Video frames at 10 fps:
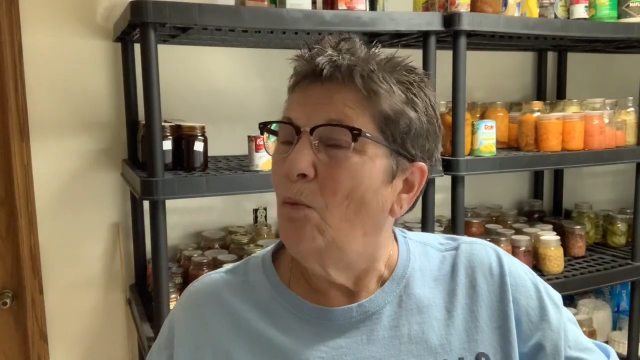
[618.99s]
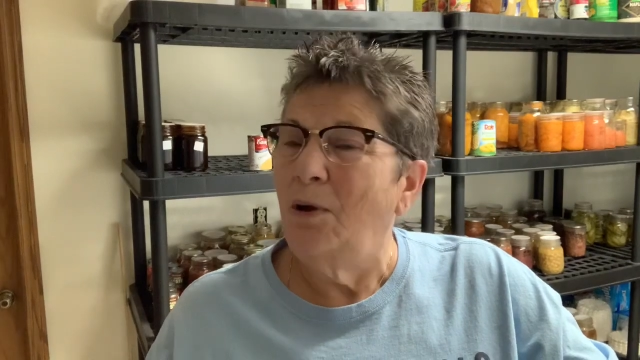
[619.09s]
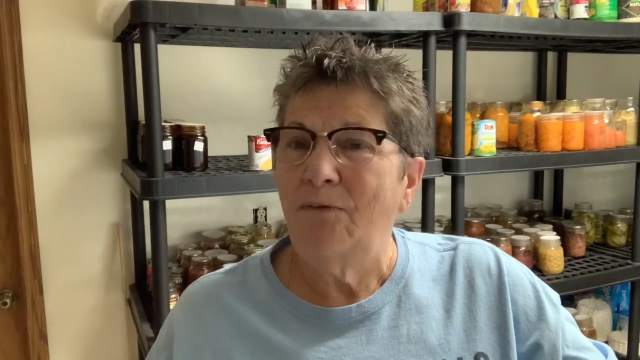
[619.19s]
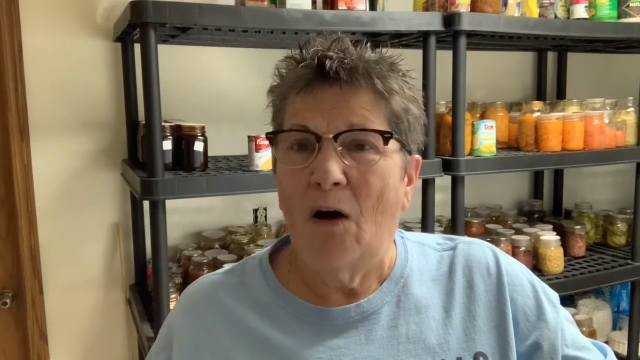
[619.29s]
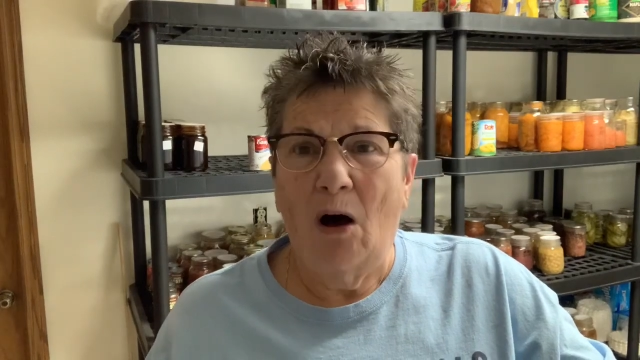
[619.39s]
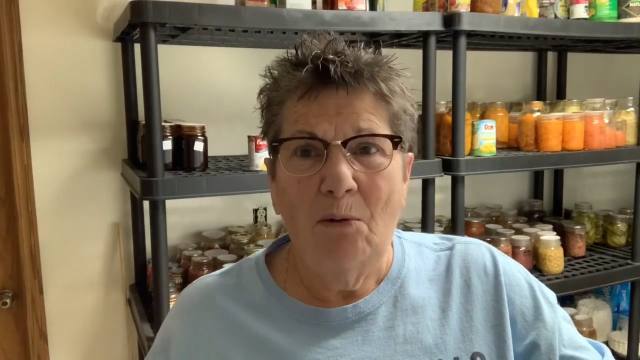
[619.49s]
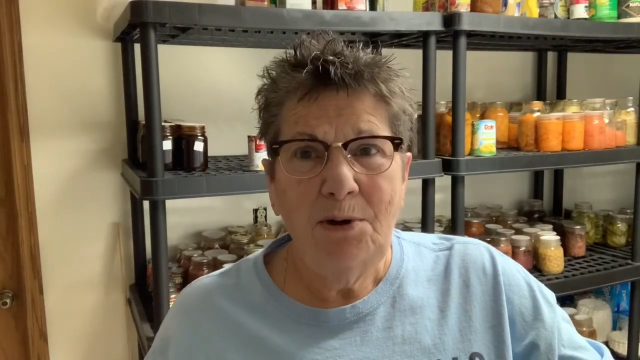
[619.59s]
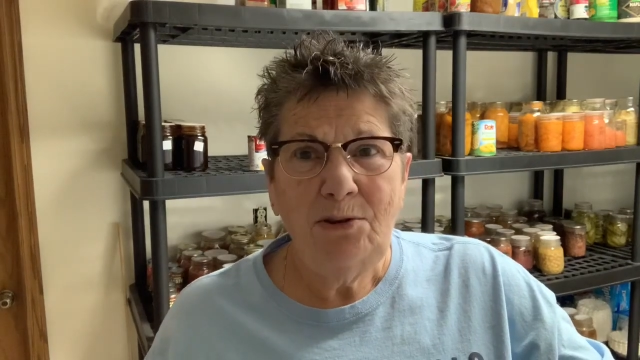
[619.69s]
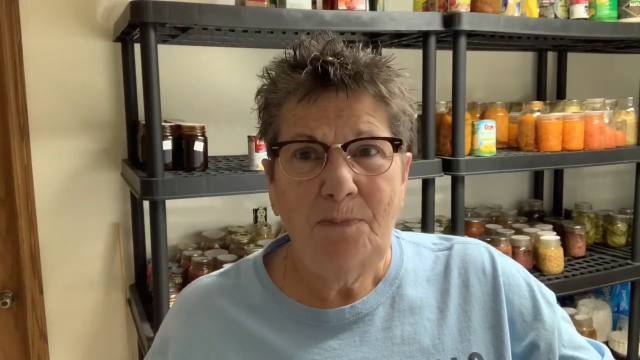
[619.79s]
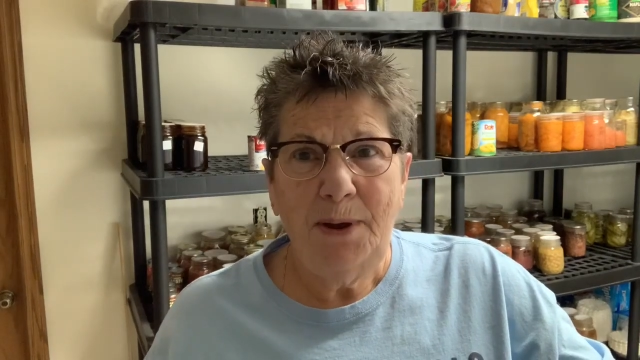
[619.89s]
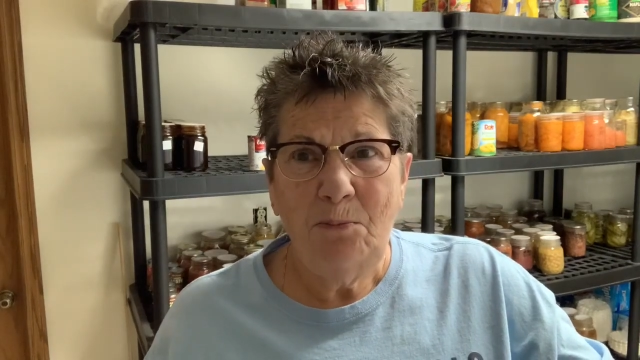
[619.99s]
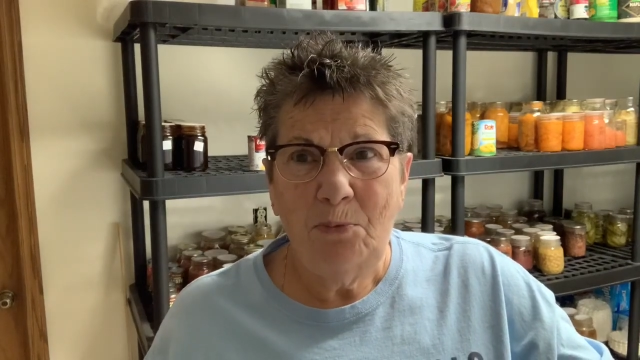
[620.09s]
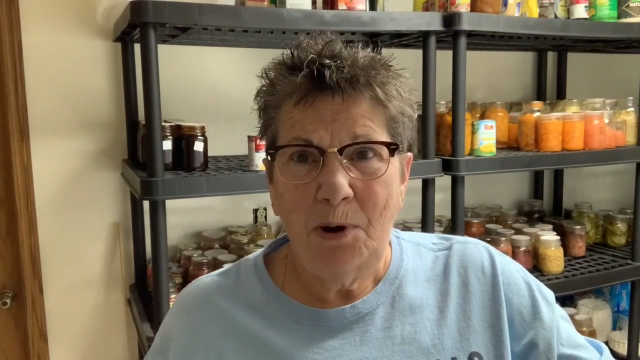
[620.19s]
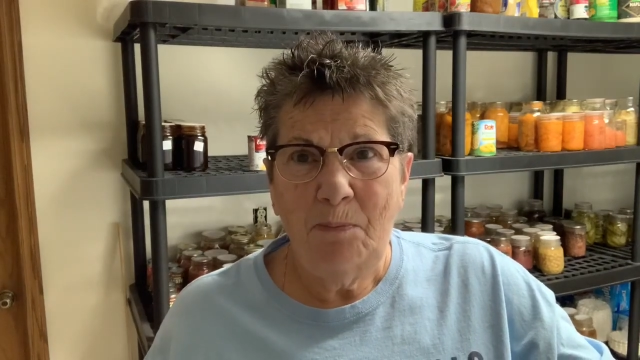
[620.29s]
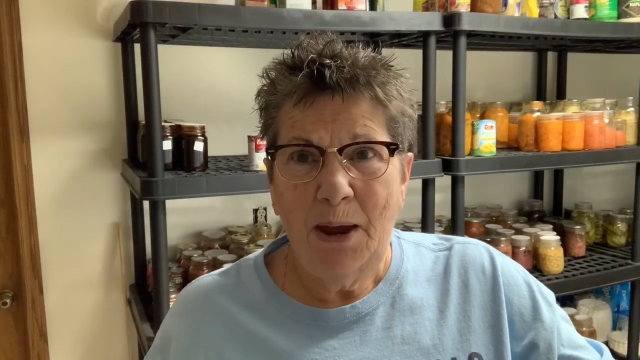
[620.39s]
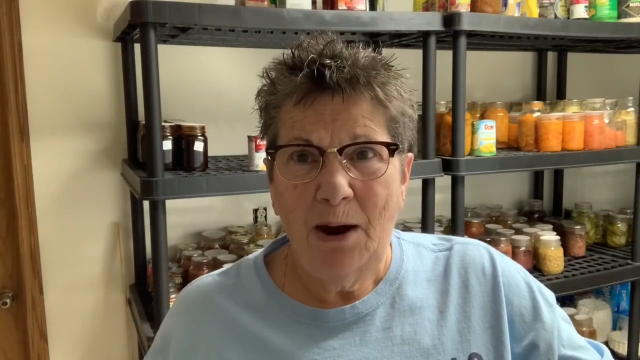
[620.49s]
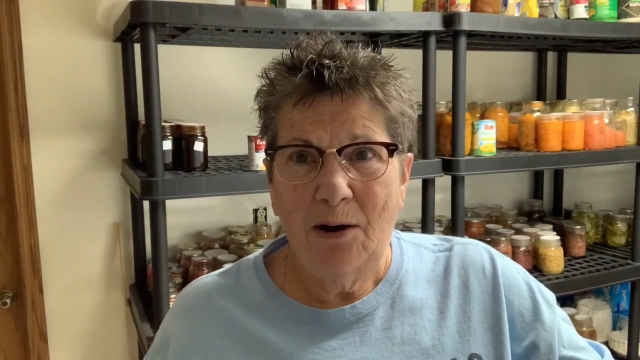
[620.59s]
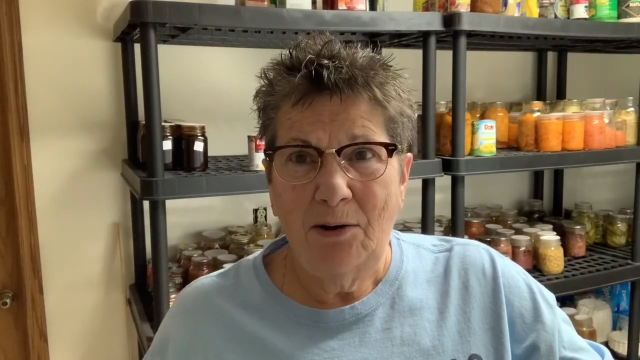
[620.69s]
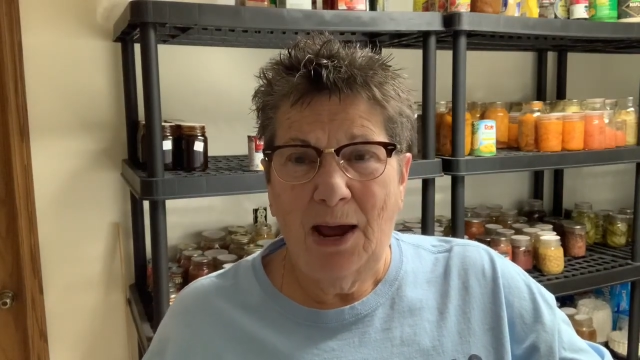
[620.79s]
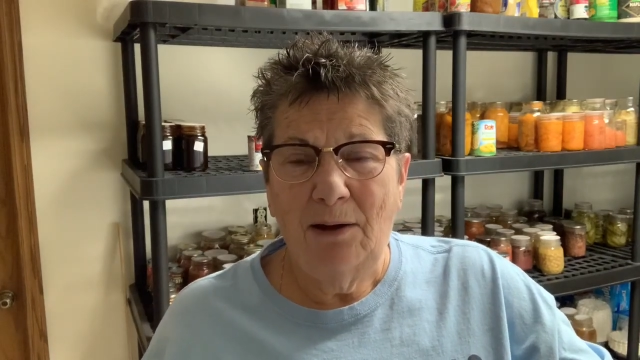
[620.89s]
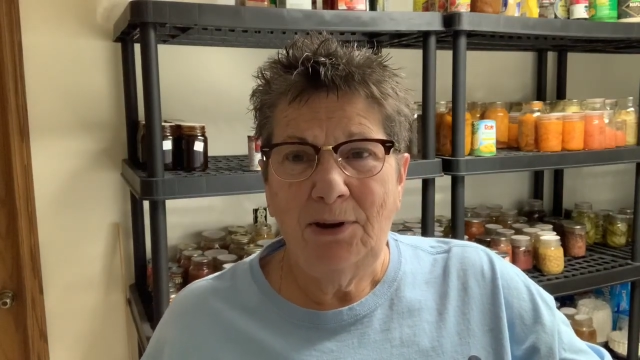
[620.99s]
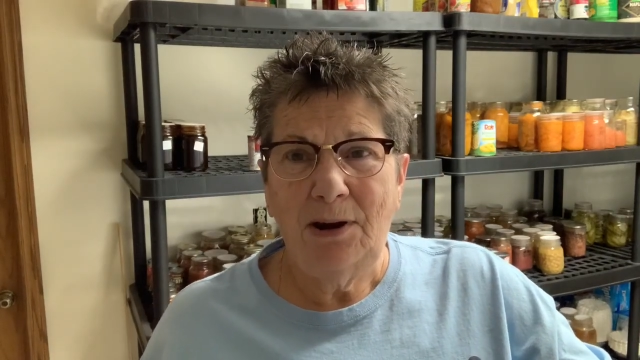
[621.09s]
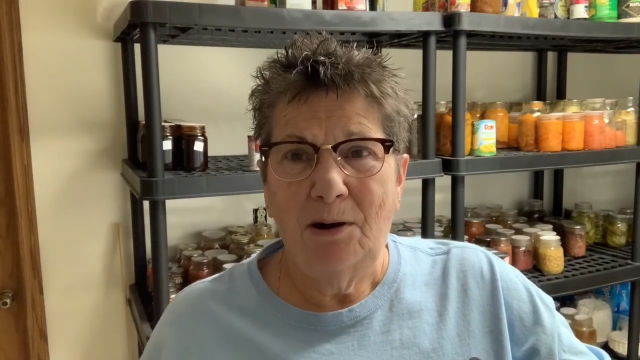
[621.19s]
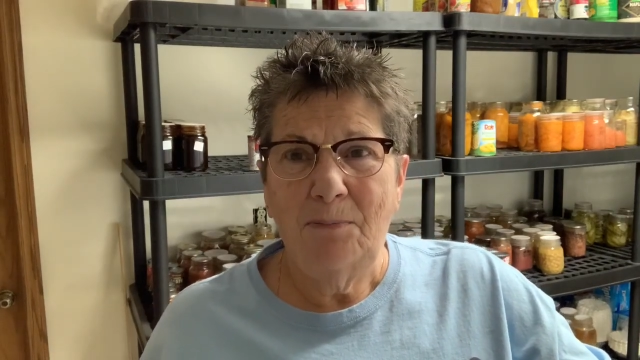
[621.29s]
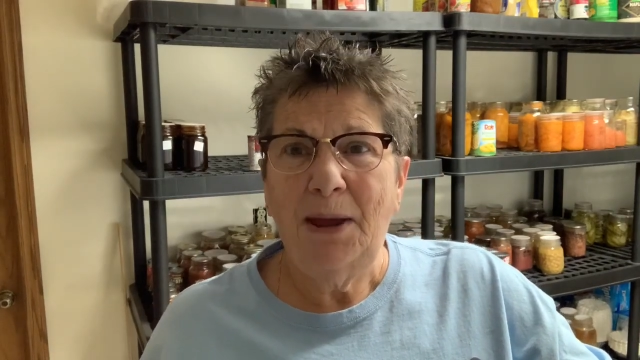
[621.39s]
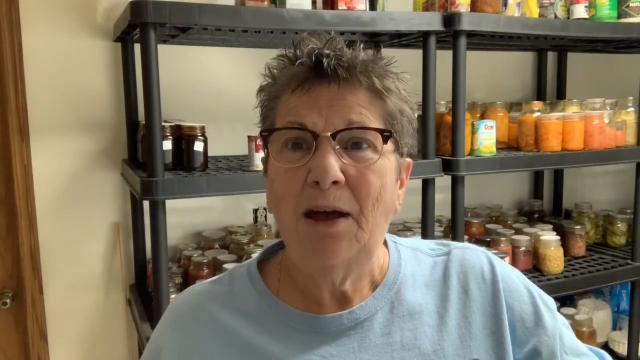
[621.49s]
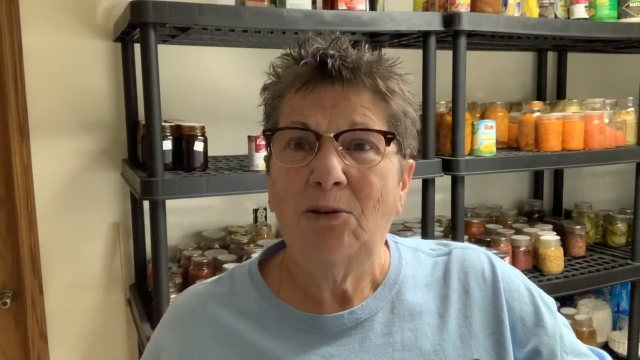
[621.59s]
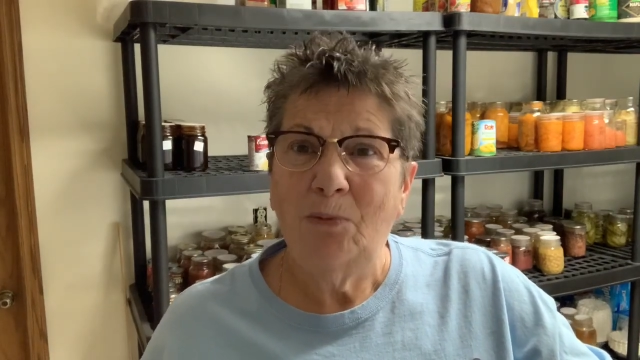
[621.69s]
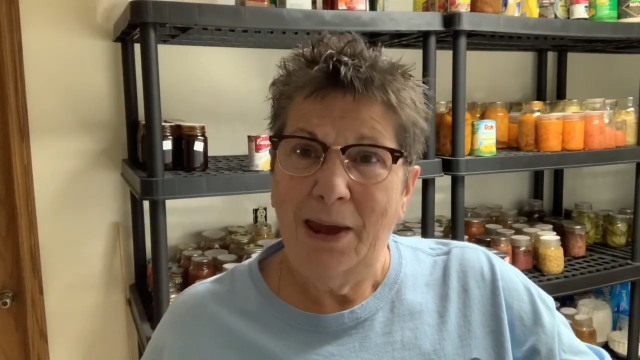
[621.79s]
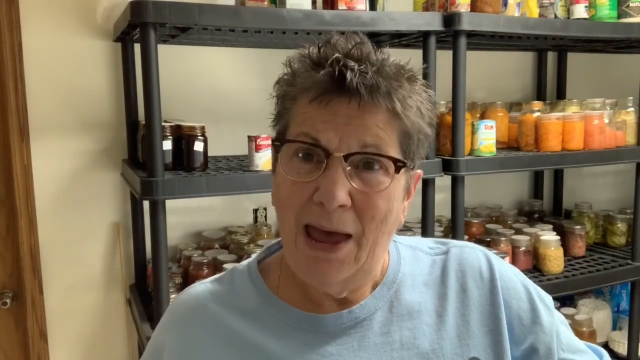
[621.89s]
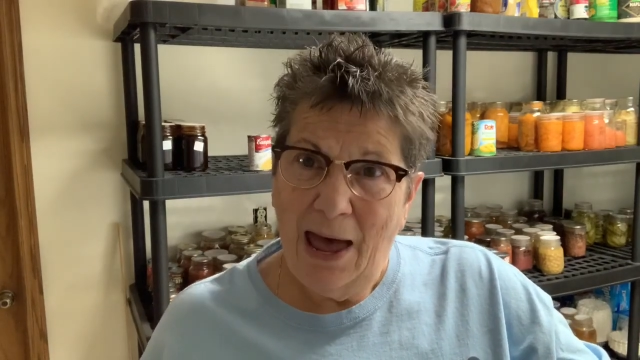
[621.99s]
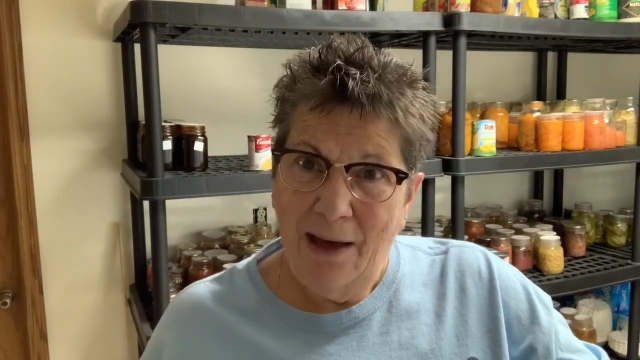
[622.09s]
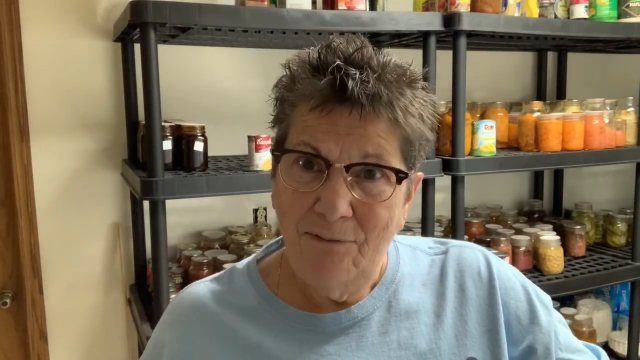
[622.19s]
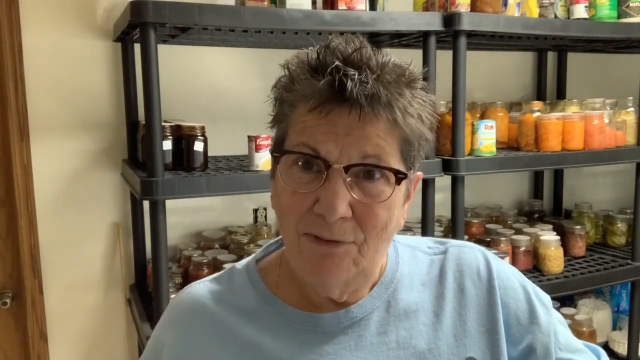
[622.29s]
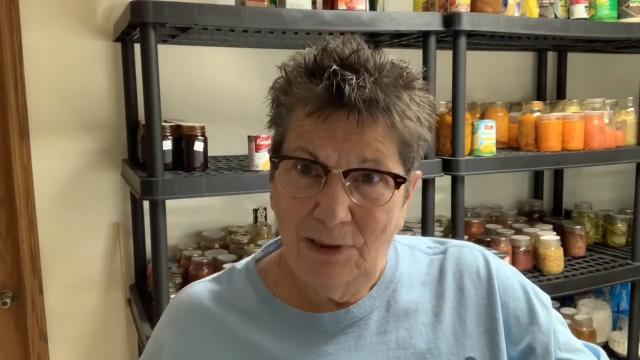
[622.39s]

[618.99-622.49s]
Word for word: We've always been prepared out here because we have